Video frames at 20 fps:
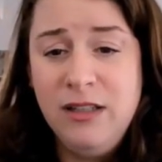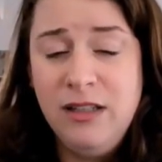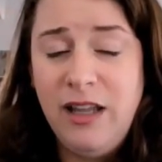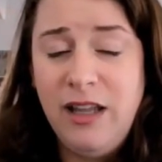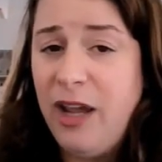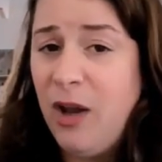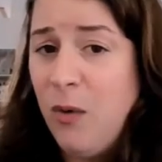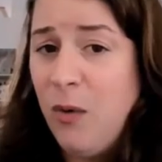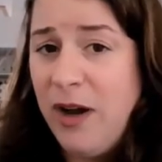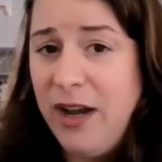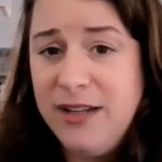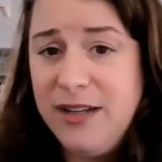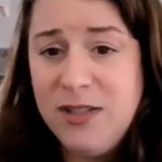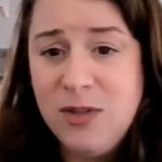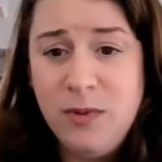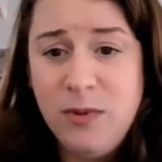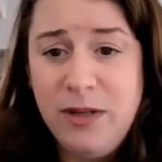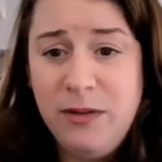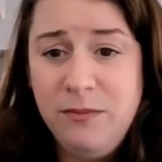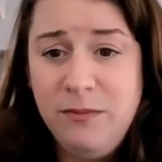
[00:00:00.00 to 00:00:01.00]

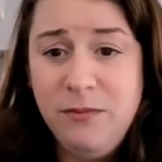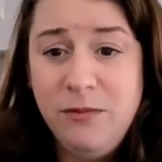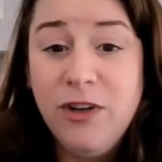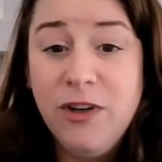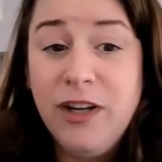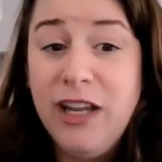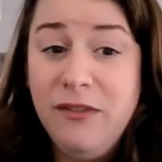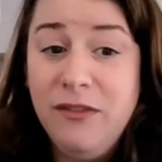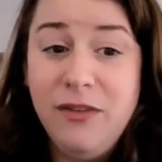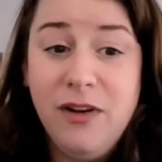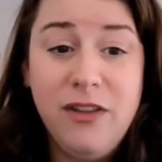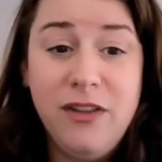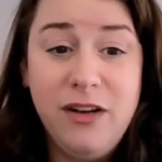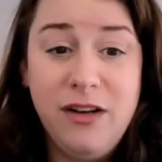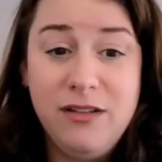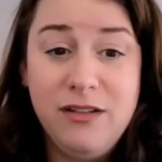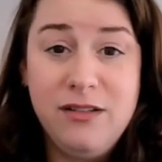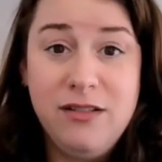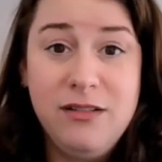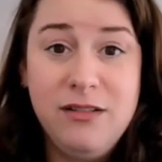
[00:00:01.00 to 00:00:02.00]
Likewise, we forgive
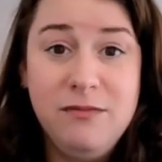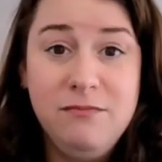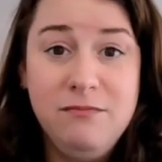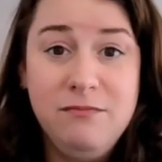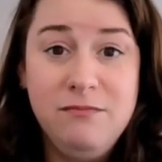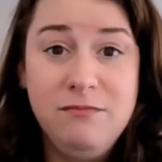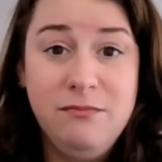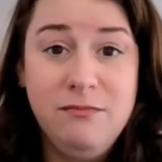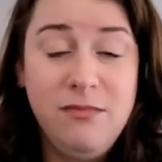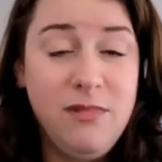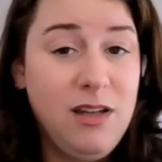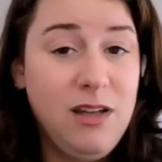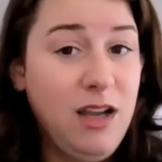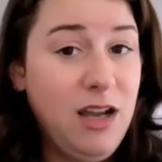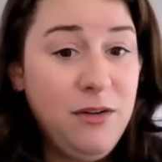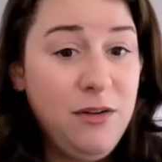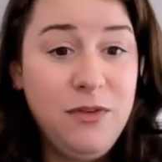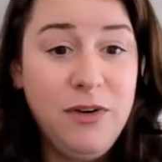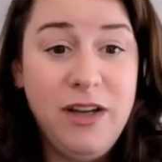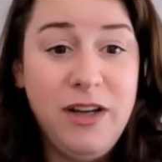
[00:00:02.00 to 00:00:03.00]
others.
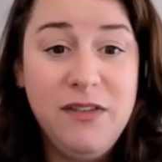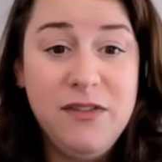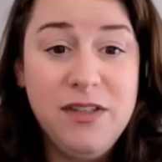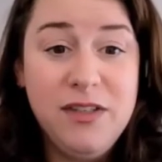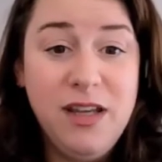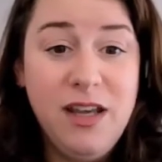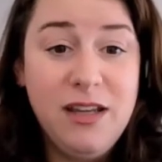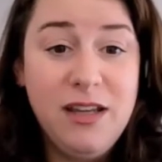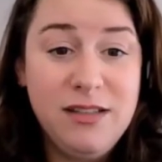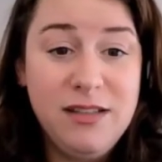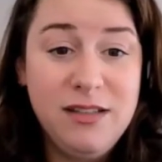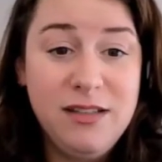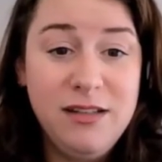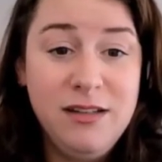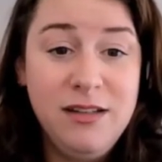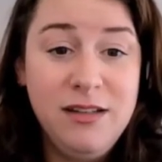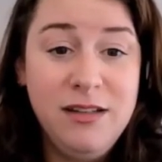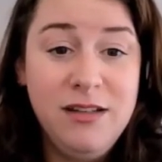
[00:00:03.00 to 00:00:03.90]
God forgives us.